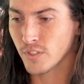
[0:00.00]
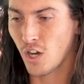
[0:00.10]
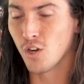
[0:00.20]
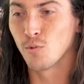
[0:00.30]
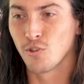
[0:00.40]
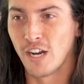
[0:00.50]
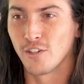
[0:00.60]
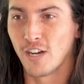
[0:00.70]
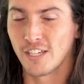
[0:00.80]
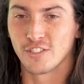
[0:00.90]

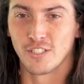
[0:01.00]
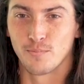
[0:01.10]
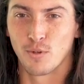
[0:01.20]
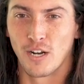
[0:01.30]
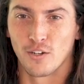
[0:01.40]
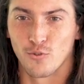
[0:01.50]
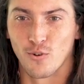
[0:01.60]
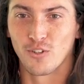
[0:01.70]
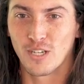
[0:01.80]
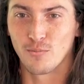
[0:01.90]
McGregor actually put out a
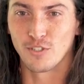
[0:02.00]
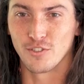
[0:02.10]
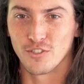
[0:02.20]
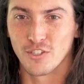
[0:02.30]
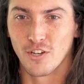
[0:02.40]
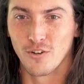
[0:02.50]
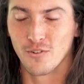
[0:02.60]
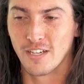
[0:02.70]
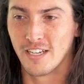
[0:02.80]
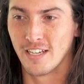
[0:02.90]
quote a couple years
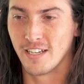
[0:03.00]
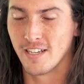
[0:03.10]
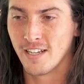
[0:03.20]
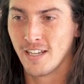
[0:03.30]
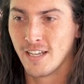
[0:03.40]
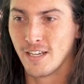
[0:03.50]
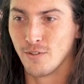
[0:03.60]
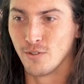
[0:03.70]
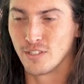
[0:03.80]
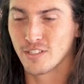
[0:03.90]
ago, and
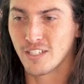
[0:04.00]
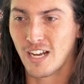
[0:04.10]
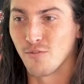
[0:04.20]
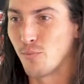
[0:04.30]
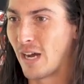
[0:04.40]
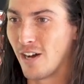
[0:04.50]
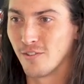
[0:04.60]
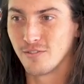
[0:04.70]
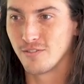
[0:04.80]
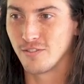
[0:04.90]
it was kind of
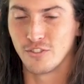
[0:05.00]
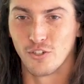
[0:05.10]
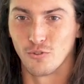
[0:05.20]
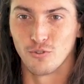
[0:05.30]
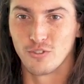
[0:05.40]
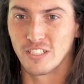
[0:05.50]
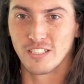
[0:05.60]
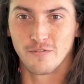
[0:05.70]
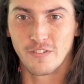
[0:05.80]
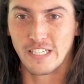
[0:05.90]
about, you know, losing
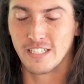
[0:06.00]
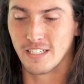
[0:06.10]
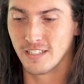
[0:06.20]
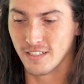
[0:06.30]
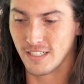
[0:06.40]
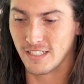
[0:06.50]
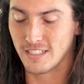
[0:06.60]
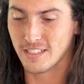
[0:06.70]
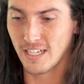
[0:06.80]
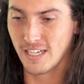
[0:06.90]
in defeat. And
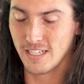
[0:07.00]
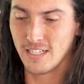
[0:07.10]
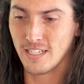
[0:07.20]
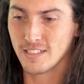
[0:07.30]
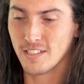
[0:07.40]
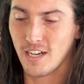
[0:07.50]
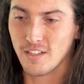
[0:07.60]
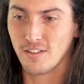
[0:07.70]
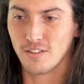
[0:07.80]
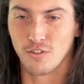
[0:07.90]
he said, it's
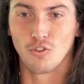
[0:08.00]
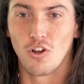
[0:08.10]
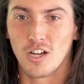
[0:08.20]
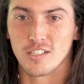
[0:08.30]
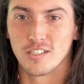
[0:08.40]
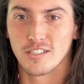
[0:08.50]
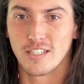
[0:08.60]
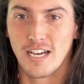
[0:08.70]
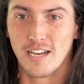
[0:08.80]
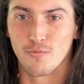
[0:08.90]
not the losses
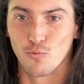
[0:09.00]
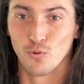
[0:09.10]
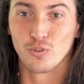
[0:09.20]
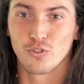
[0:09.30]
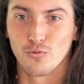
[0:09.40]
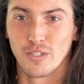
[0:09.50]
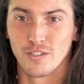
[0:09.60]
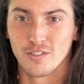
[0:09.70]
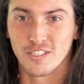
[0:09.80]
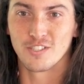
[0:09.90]
that ruin
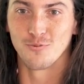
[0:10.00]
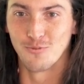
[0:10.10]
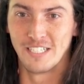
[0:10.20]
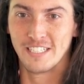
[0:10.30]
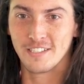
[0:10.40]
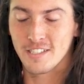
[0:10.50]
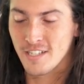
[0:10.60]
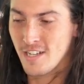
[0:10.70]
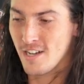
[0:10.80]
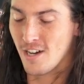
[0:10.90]
careers, it's the wins,
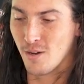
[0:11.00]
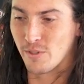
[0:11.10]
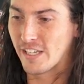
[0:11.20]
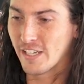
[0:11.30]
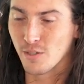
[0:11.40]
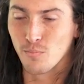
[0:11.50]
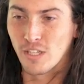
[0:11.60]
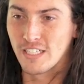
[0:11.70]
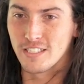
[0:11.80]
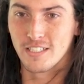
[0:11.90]
and getting
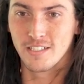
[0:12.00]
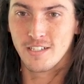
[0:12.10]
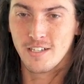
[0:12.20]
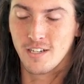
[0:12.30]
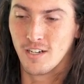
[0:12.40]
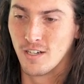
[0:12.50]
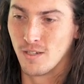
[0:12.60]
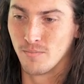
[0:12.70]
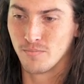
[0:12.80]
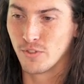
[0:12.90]
complacent. You
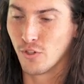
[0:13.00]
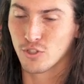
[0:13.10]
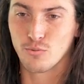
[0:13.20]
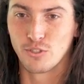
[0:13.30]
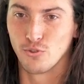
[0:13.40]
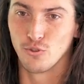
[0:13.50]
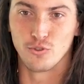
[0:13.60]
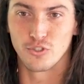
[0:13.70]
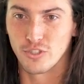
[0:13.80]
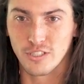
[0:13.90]
know, it's when you
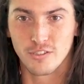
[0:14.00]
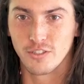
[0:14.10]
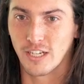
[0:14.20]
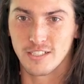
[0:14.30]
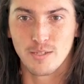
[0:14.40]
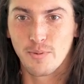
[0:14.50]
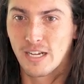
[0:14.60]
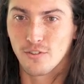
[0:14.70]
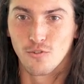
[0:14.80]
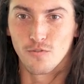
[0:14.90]
lose, you got to sit
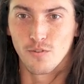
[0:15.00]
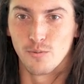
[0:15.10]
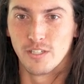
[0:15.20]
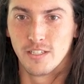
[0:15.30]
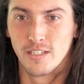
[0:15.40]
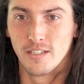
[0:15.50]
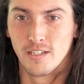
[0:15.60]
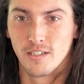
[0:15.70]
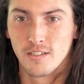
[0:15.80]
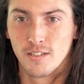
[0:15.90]
back, learn from it,
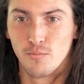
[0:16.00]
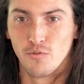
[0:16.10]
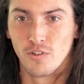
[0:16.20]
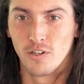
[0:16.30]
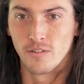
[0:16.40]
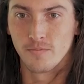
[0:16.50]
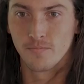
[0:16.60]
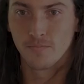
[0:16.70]
and move on.